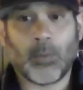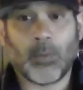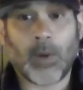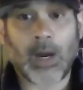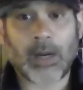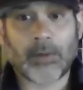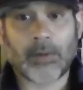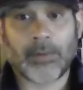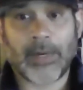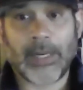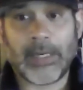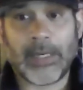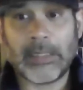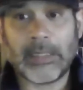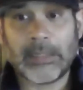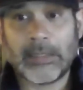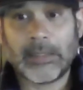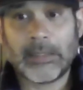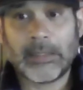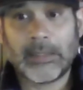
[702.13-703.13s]
walk rate,
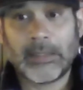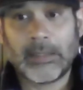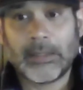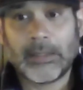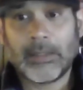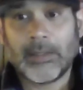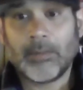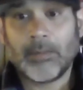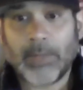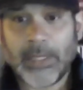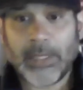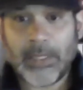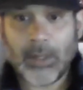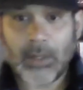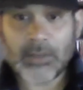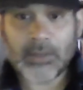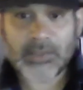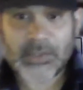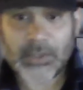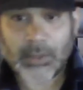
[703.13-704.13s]
but he
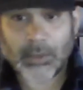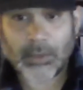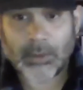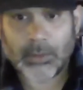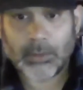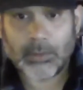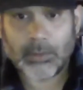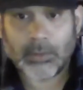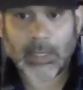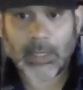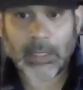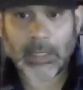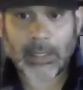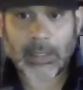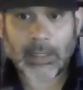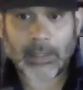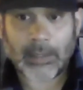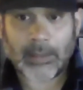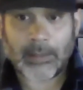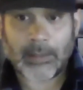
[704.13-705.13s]
also,
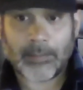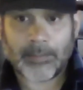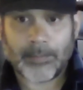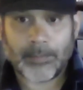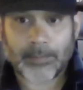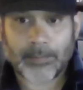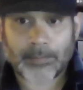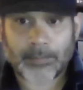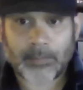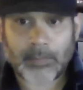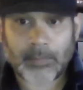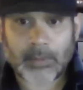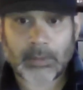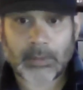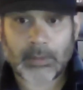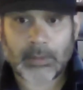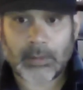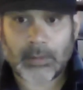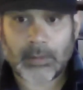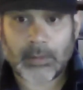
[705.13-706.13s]
hold
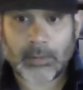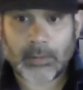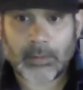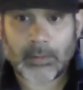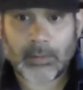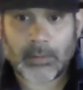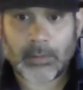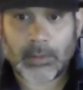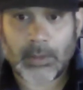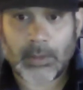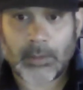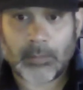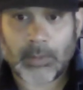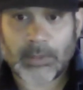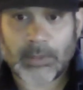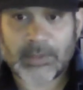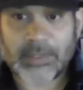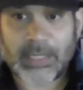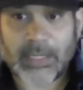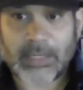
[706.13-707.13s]
on
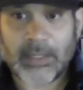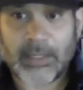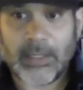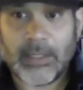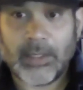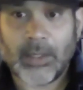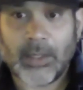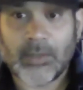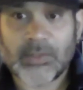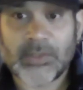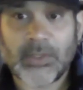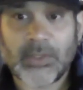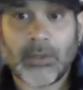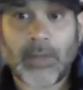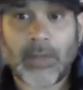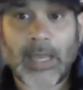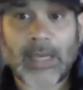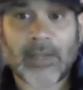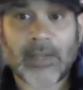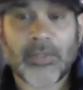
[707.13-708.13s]
one second, he also
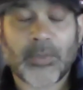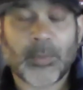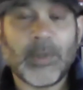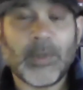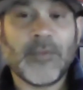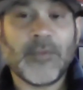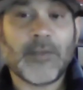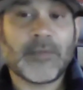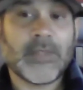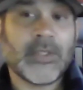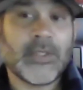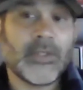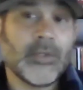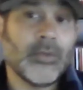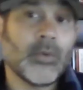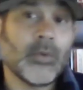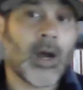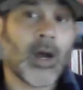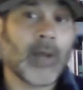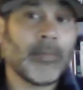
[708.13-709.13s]
had a
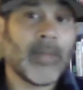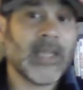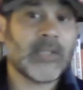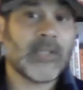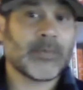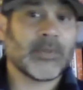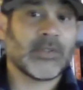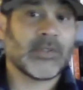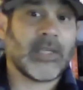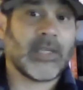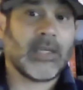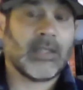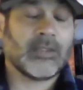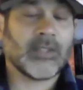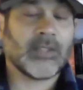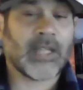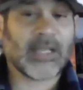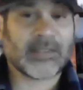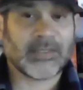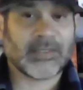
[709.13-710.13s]
352 on base percentage
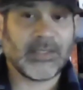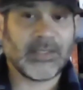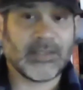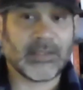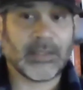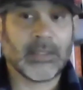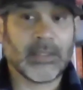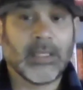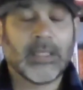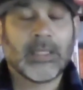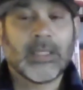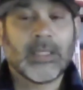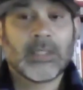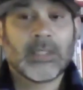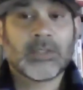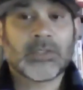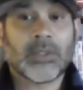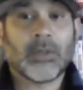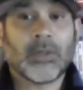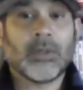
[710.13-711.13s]
last season.
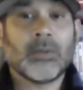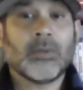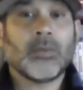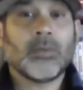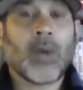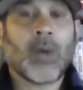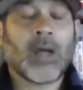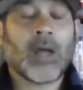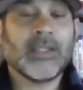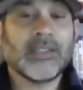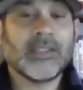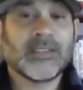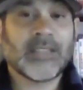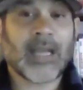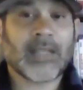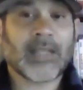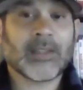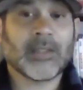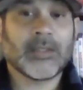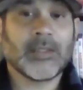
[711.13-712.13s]
So while he's
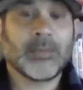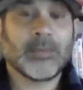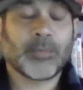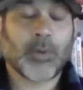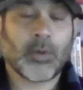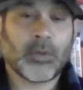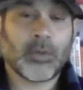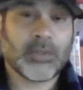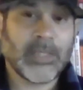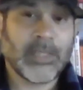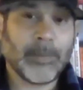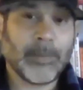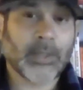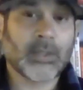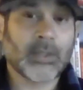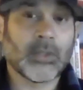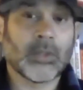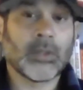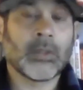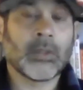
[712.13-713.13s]
not the
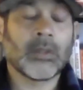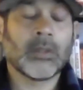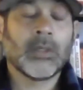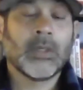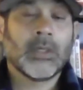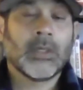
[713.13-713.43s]
prototypical